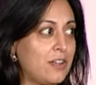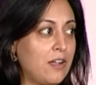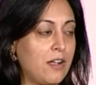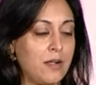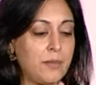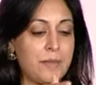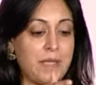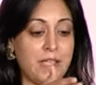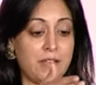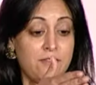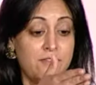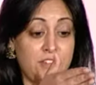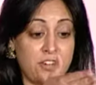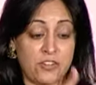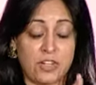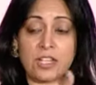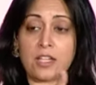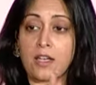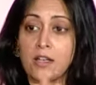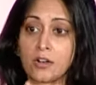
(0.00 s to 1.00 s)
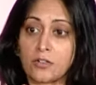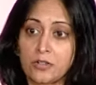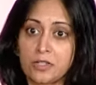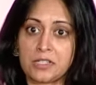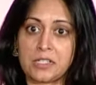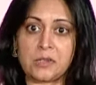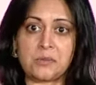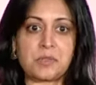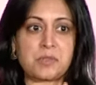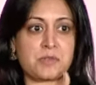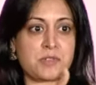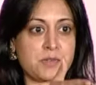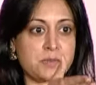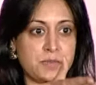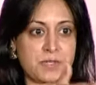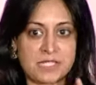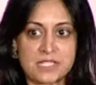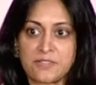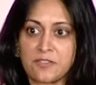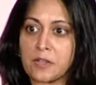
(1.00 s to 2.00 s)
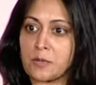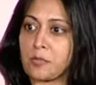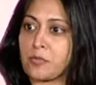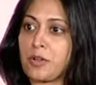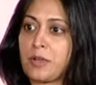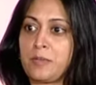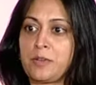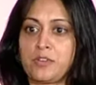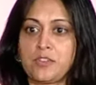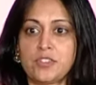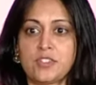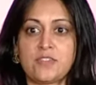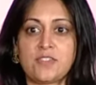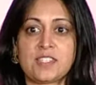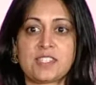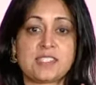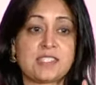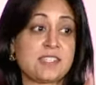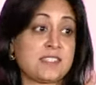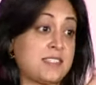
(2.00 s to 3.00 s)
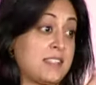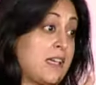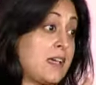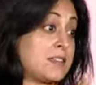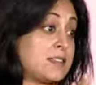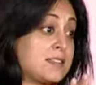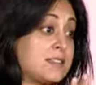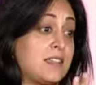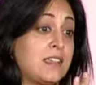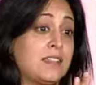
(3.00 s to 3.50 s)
and very concretely with specific parameters of success,